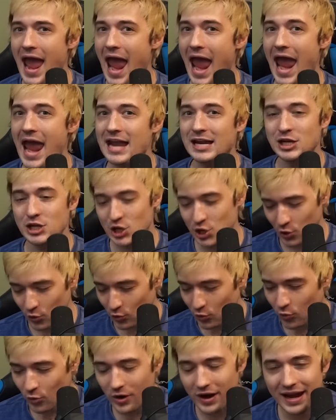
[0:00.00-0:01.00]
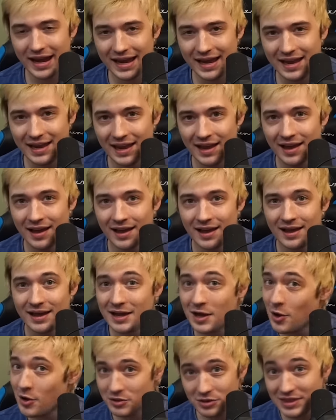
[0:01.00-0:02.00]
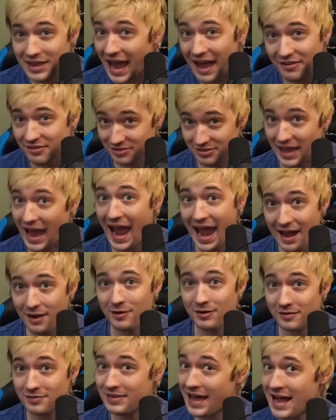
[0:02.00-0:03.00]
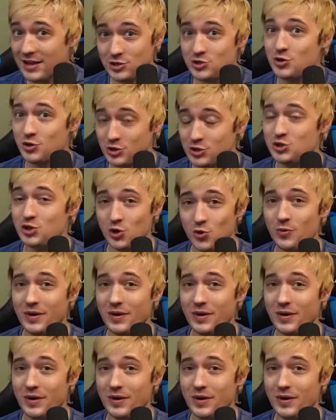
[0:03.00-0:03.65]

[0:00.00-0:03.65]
and your ring? That took 2